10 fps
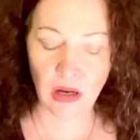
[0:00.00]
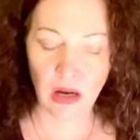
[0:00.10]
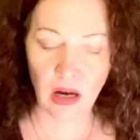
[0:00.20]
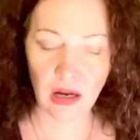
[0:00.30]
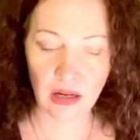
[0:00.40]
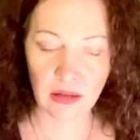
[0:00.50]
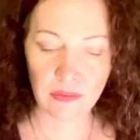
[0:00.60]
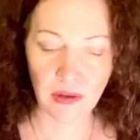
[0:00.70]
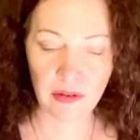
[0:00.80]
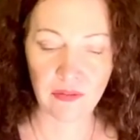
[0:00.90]

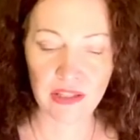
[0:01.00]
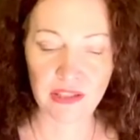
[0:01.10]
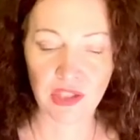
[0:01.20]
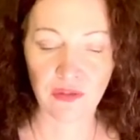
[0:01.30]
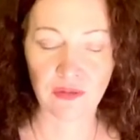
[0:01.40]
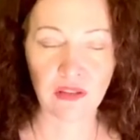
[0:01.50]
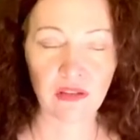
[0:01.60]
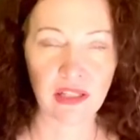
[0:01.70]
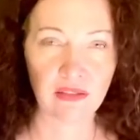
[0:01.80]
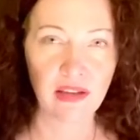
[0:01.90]
Events you feel
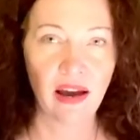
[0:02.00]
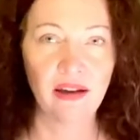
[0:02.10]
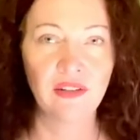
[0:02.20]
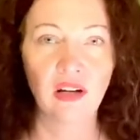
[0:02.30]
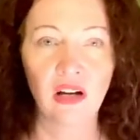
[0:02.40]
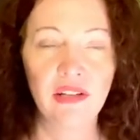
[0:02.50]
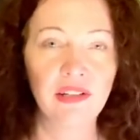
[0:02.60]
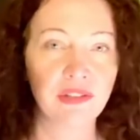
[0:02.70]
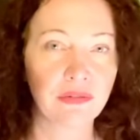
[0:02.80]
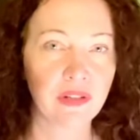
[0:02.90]
like they haven't gone in
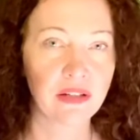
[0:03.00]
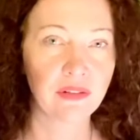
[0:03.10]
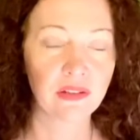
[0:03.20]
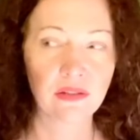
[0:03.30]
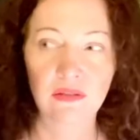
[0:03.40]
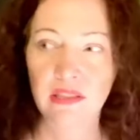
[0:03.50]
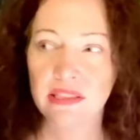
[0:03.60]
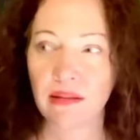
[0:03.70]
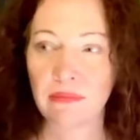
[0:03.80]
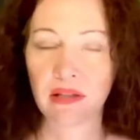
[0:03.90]
your favor. That's
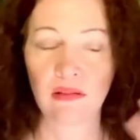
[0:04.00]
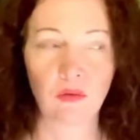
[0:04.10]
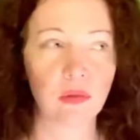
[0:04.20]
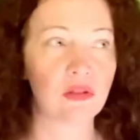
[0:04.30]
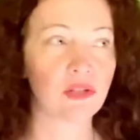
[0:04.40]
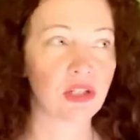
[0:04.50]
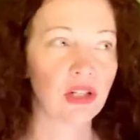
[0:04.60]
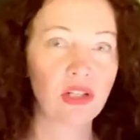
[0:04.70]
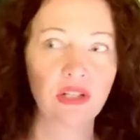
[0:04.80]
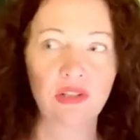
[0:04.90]
something the wheel
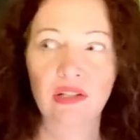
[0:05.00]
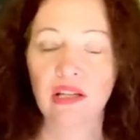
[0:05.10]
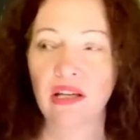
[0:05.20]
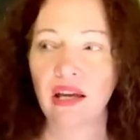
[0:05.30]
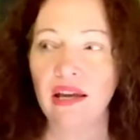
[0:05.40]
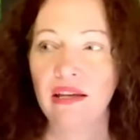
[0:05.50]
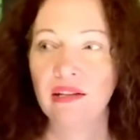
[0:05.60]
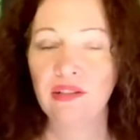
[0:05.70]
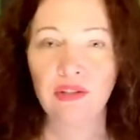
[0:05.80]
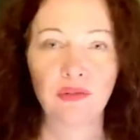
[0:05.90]
turned
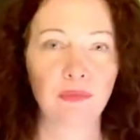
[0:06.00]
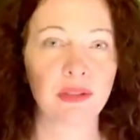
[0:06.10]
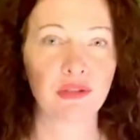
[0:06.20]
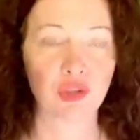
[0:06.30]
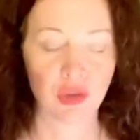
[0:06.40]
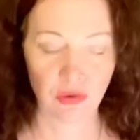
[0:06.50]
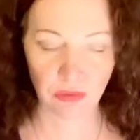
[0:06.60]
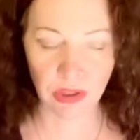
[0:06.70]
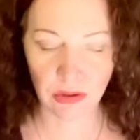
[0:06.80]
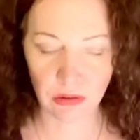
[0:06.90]
and you've been
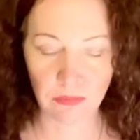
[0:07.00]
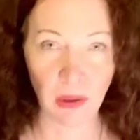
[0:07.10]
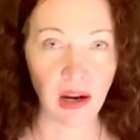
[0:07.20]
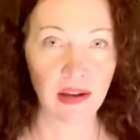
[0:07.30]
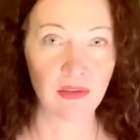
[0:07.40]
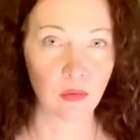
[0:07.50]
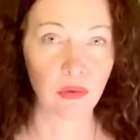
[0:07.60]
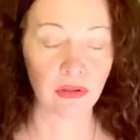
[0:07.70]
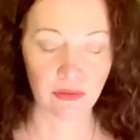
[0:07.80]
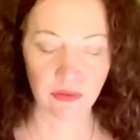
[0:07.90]
screwed by the
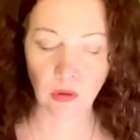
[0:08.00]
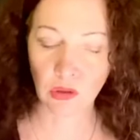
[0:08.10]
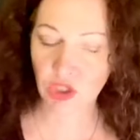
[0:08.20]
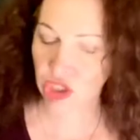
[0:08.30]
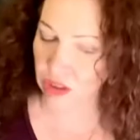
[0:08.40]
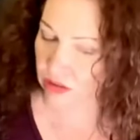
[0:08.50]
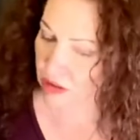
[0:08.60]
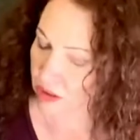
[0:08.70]
Wheel of Fortune.